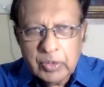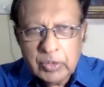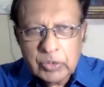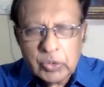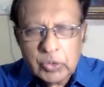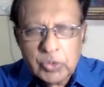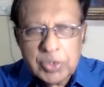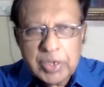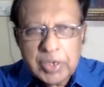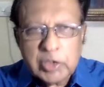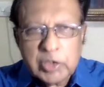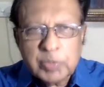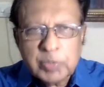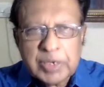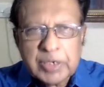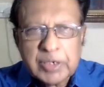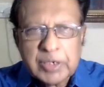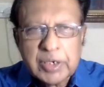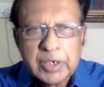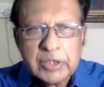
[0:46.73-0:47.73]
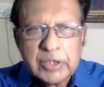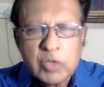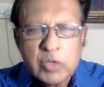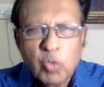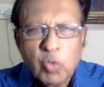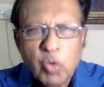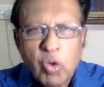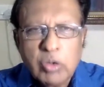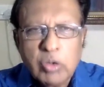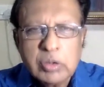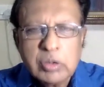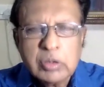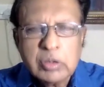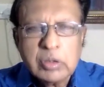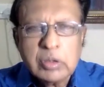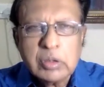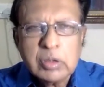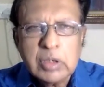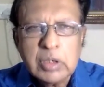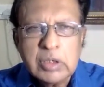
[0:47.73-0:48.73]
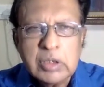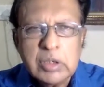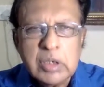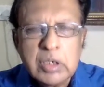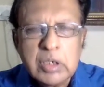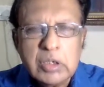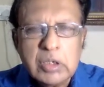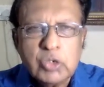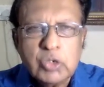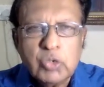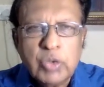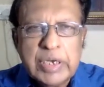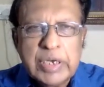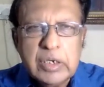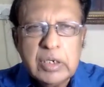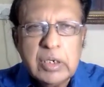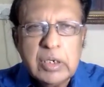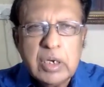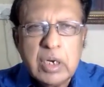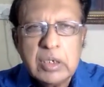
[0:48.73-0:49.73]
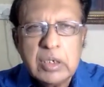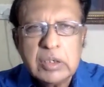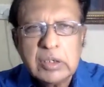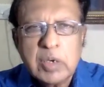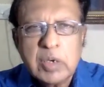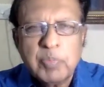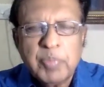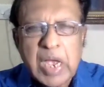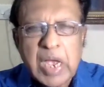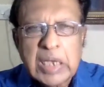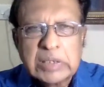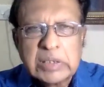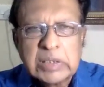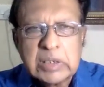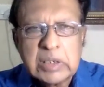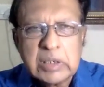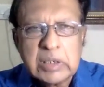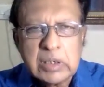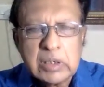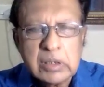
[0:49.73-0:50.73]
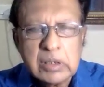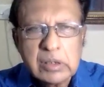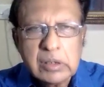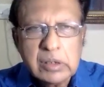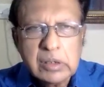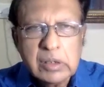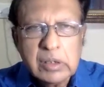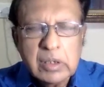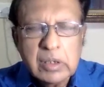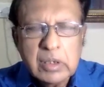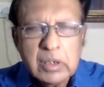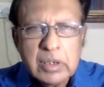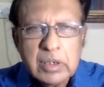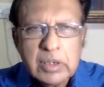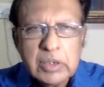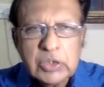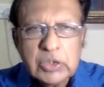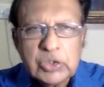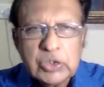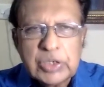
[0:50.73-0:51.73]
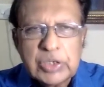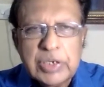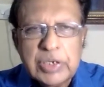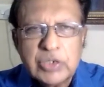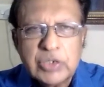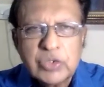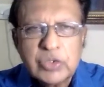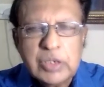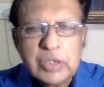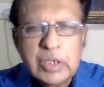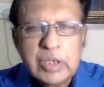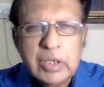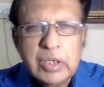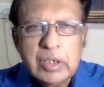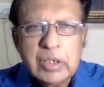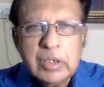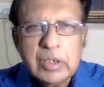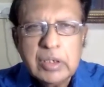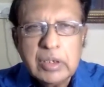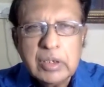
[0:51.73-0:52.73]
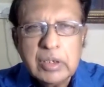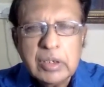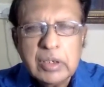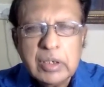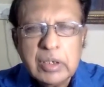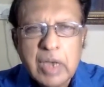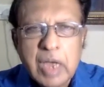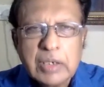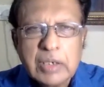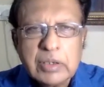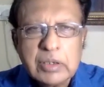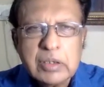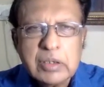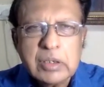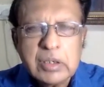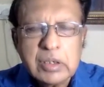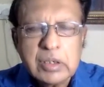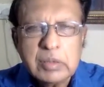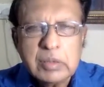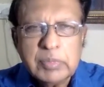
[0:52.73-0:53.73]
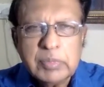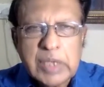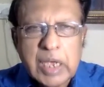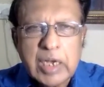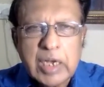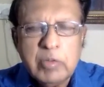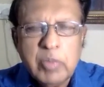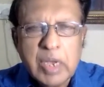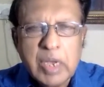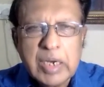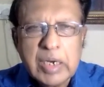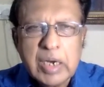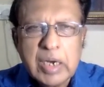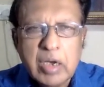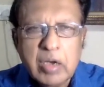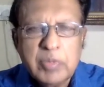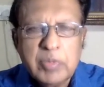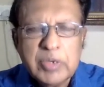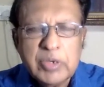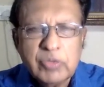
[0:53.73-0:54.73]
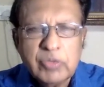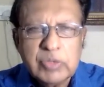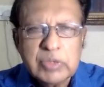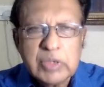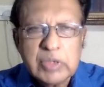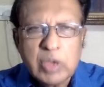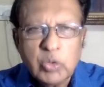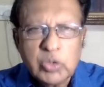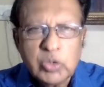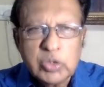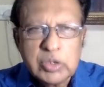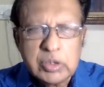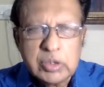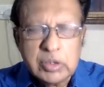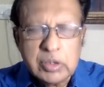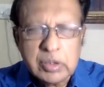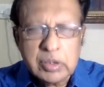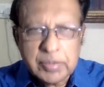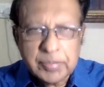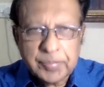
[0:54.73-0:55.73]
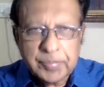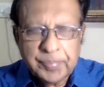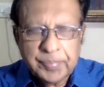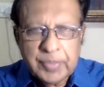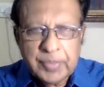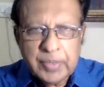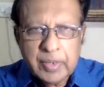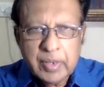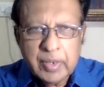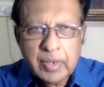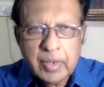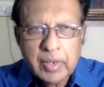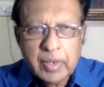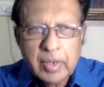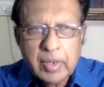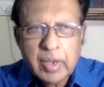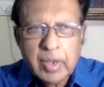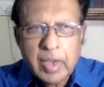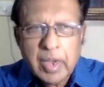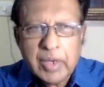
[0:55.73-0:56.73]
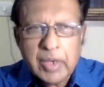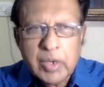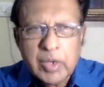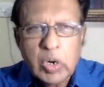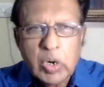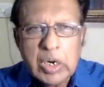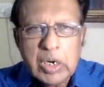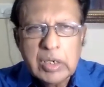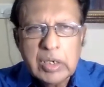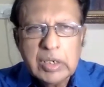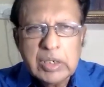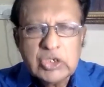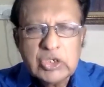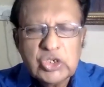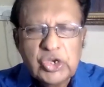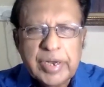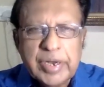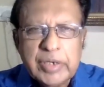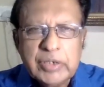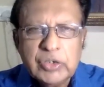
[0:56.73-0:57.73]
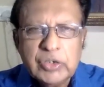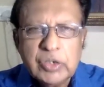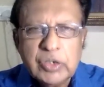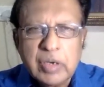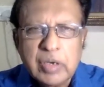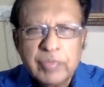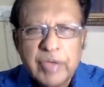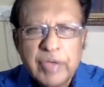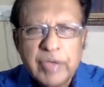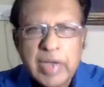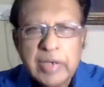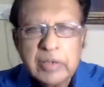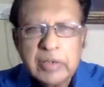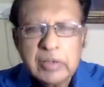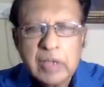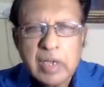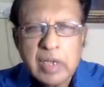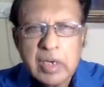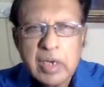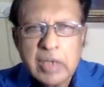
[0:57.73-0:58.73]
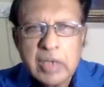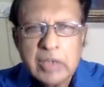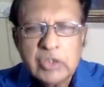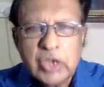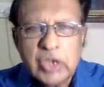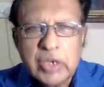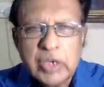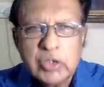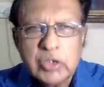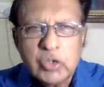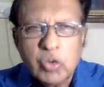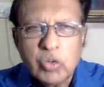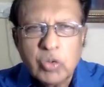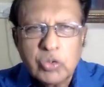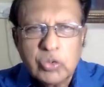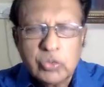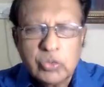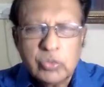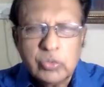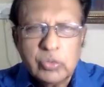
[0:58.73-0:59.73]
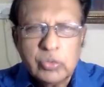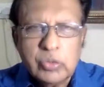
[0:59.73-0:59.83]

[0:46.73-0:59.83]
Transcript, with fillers: So the expectation was that since 20 years had passed, since the last Taliban government was ousted, and the world had changed and Afghanistan had changed also.